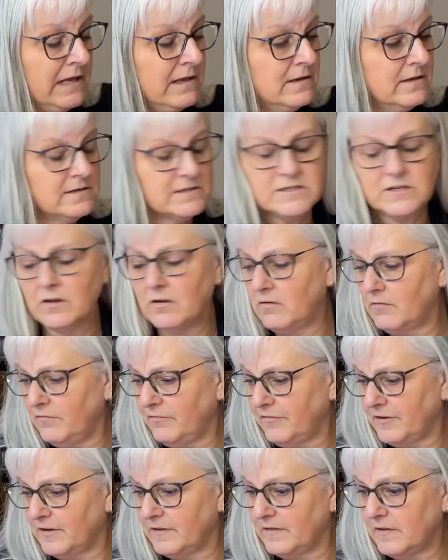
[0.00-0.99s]
So
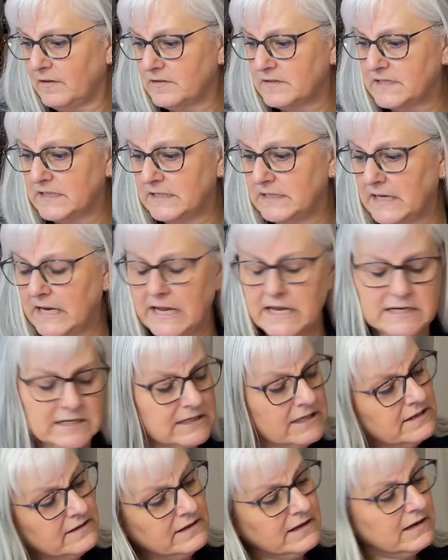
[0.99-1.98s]
for those in
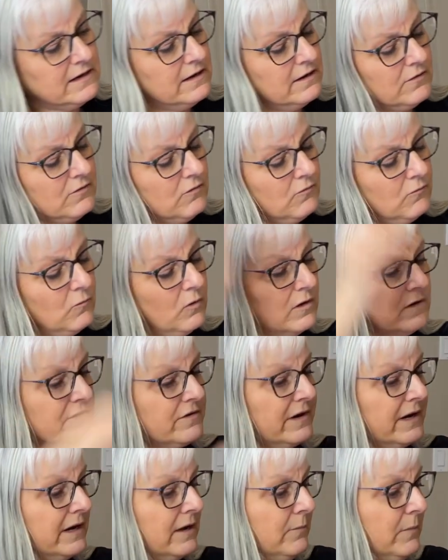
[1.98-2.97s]
Canada that are
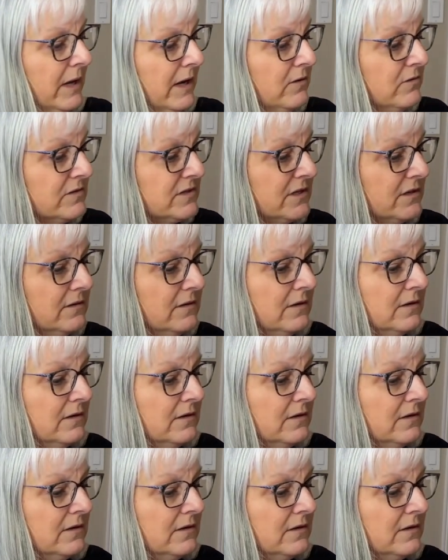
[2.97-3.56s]
wondering about